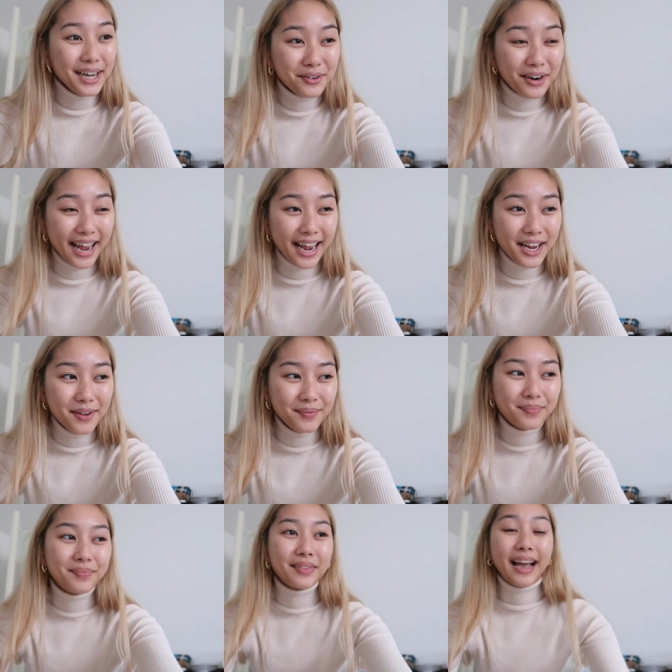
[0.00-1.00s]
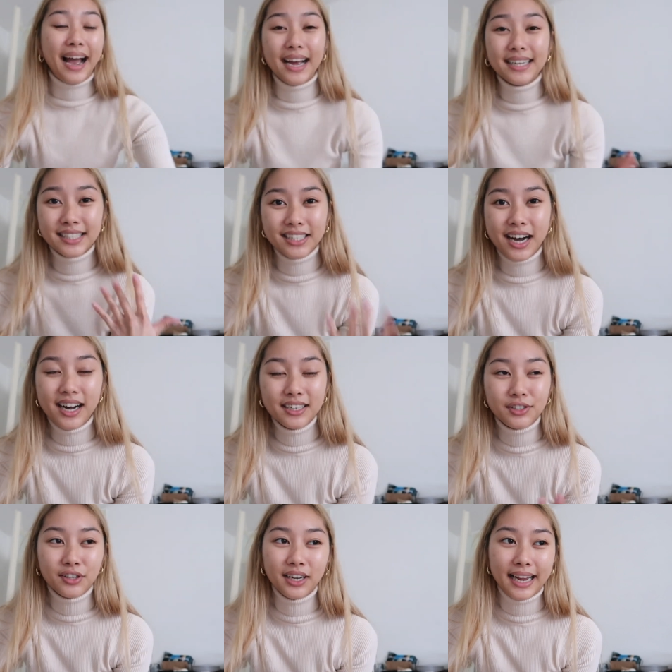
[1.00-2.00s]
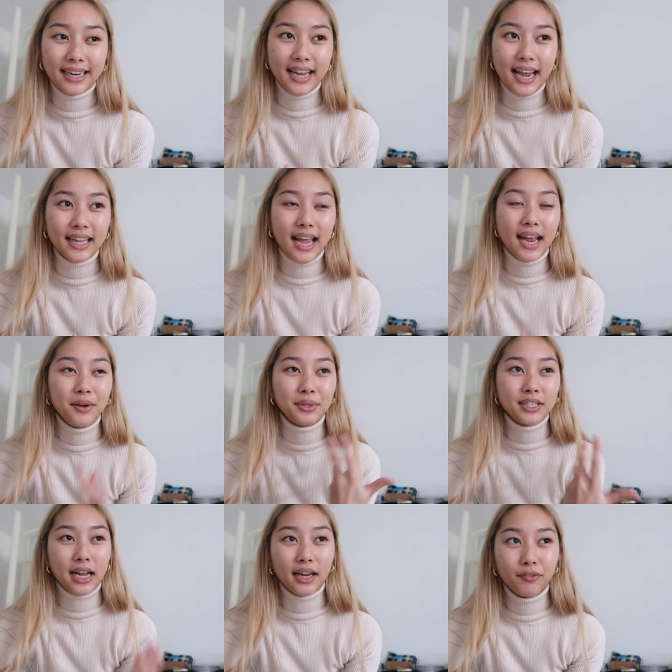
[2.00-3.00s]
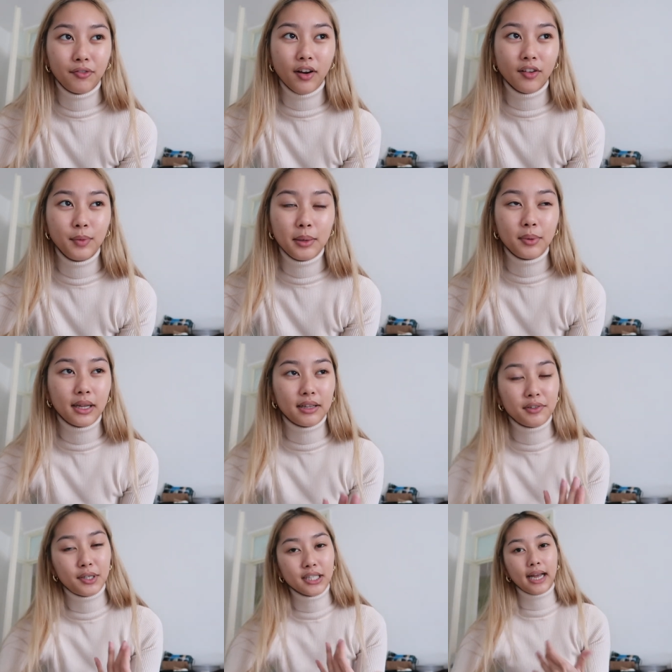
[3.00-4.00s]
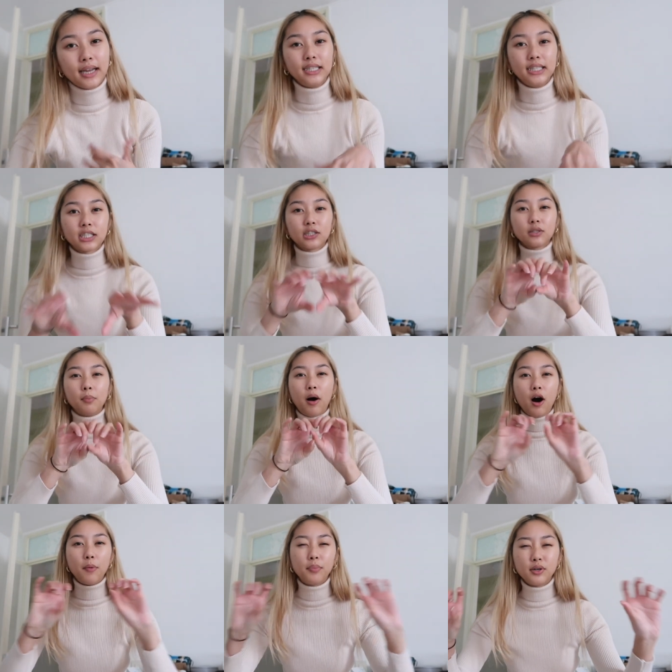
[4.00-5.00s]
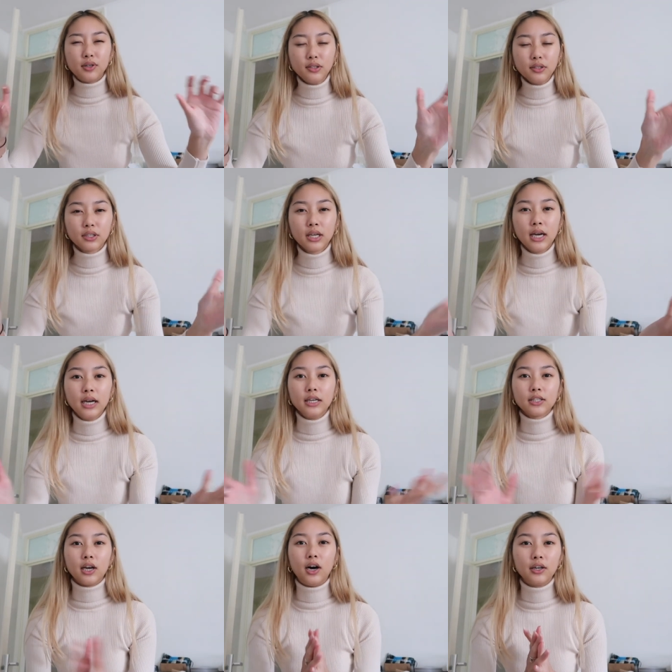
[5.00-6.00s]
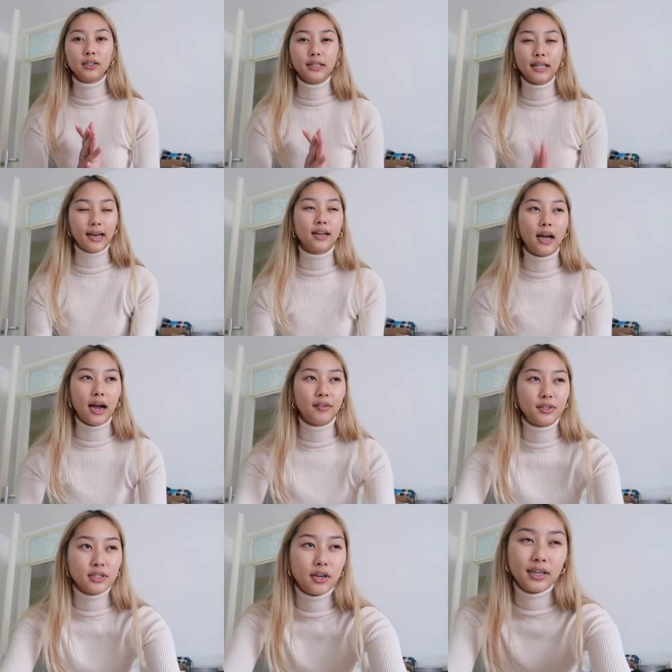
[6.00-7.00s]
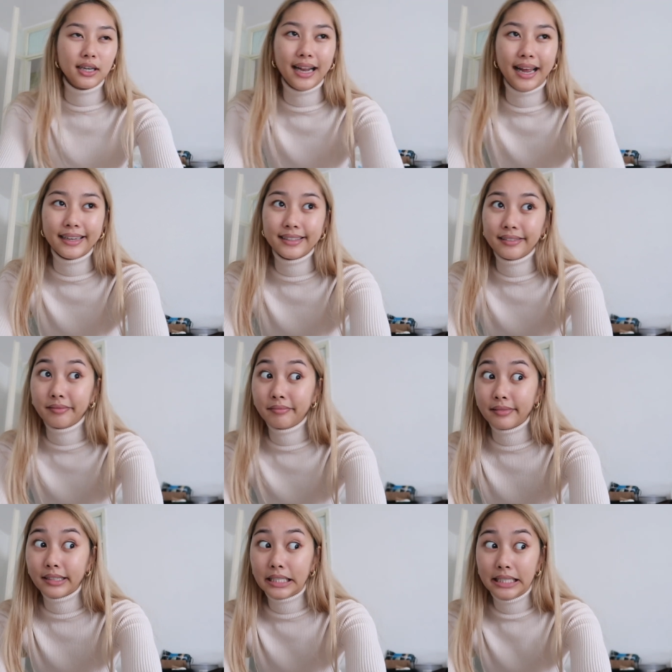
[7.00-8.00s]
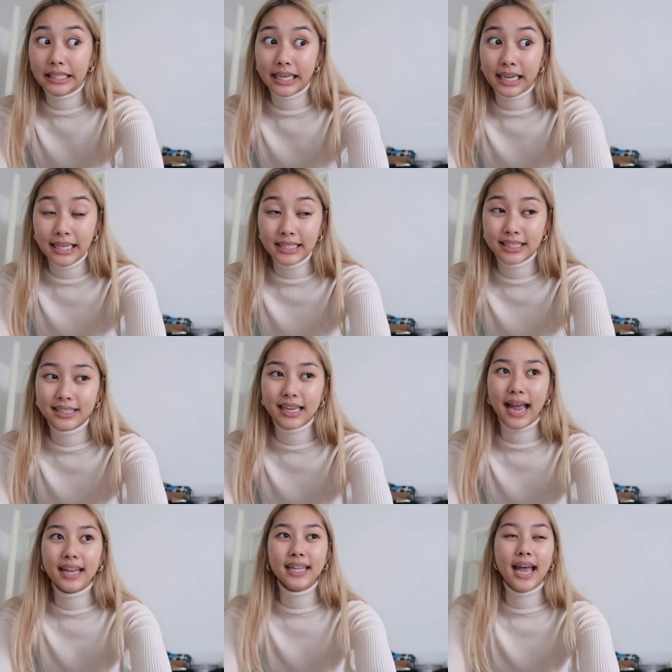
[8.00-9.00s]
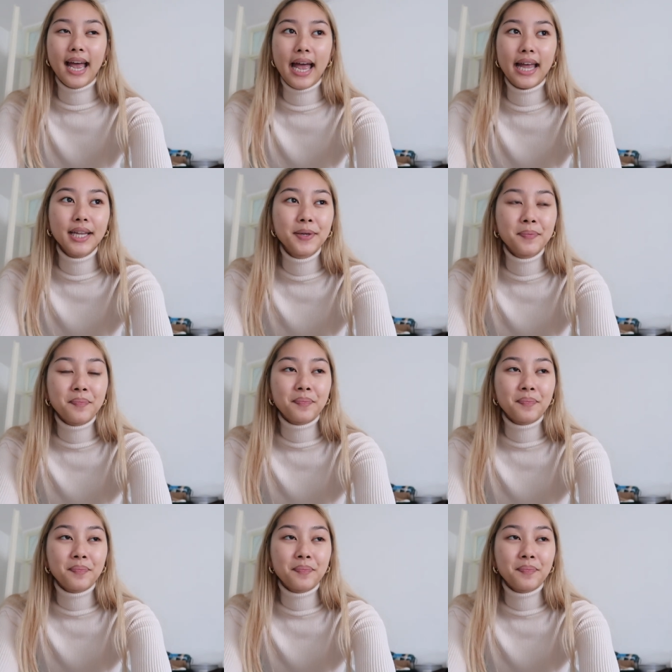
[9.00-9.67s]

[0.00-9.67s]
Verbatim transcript: anyway I saw a truck like that and it was like in front of me but it was like these small poles so then I was already like yikes and then